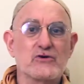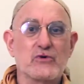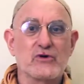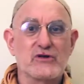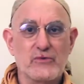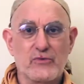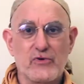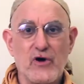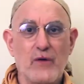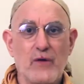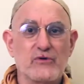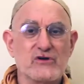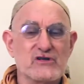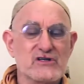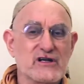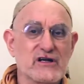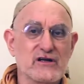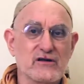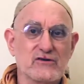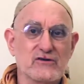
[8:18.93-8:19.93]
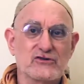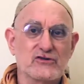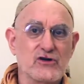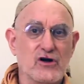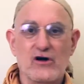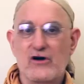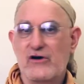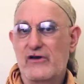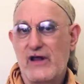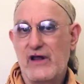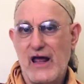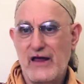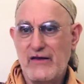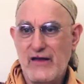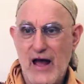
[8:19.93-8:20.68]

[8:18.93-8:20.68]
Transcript: what the proper skills are, and